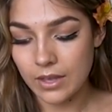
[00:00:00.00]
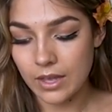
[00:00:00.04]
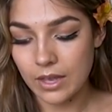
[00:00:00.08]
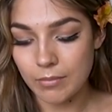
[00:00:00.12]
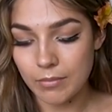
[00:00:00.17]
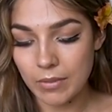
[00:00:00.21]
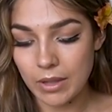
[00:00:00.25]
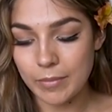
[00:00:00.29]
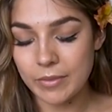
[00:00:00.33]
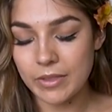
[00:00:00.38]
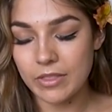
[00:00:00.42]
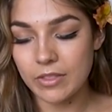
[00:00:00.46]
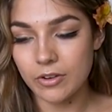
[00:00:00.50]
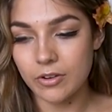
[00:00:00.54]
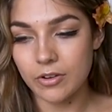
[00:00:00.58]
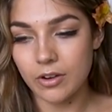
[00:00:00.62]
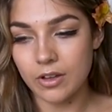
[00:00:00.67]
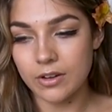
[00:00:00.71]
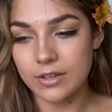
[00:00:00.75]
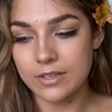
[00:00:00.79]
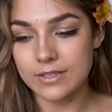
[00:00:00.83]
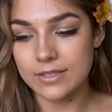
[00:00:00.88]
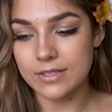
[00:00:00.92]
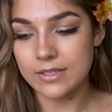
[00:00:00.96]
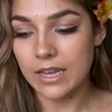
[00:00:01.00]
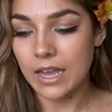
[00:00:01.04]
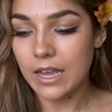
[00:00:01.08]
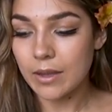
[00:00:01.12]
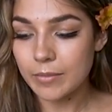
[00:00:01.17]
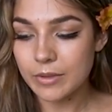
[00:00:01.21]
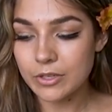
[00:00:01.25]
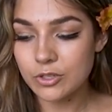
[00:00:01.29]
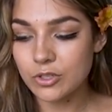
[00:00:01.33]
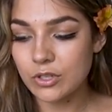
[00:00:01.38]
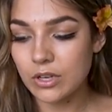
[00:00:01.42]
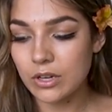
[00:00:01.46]
And maybe they're not as
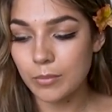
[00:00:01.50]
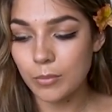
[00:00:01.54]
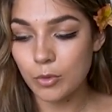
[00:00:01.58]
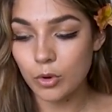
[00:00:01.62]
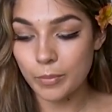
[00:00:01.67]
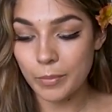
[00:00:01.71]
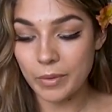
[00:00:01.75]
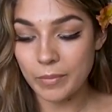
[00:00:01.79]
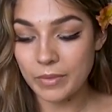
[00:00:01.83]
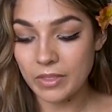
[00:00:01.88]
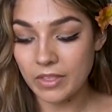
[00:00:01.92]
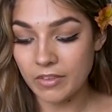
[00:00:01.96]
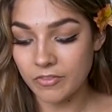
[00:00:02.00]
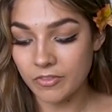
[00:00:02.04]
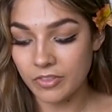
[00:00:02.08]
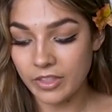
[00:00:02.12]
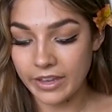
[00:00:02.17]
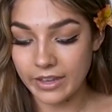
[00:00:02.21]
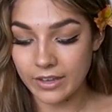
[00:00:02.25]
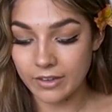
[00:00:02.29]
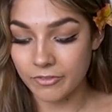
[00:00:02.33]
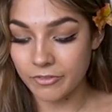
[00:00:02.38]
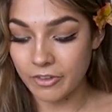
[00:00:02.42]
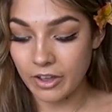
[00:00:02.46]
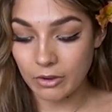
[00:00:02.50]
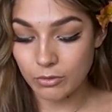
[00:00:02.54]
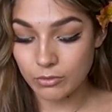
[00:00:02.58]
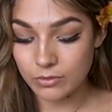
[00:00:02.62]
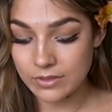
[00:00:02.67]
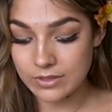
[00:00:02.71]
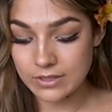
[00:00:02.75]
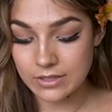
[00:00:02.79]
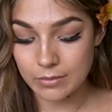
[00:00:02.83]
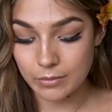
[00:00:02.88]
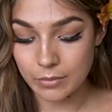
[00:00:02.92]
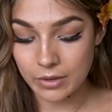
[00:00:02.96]
damaged anymore. Maybe they've like
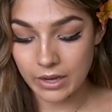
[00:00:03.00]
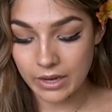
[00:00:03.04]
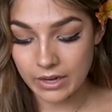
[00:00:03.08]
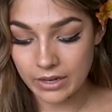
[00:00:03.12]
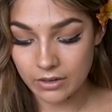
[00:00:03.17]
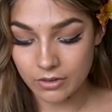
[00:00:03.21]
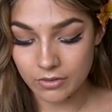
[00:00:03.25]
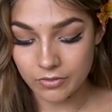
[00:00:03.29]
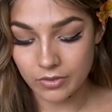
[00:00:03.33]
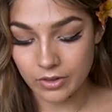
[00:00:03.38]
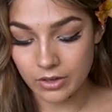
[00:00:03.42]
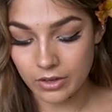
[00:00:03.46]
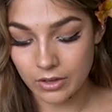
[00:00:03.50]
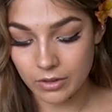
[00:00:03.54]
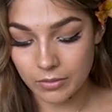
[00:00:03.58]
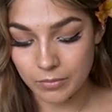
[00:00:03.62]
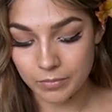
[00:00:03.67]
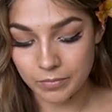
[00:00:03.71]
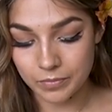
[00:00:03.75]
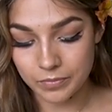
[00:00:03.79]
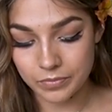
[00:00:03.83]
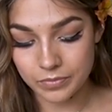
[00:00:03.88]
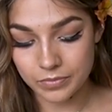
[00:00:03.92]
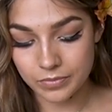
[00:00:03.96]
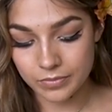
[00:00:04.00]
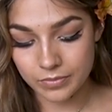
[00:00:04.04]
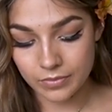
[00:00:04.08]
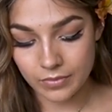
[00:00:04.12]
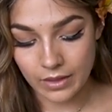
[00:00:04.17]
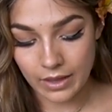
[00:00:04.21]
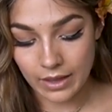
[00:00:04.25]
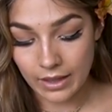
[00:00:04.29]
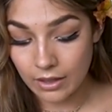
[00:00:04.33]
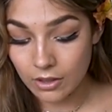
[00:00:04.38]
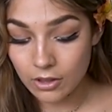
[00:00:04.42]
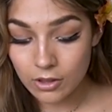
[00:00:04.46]
found some kind of
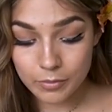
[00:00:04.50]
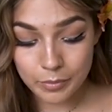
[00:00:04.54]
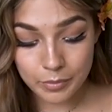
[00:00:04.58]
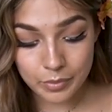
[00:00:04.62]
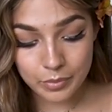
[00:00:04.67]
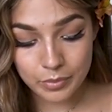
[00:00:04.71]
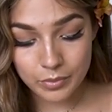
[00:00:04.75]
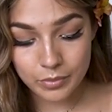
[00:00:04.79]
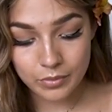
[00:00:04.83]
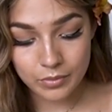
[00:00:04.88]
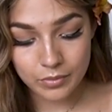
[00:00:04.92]
help.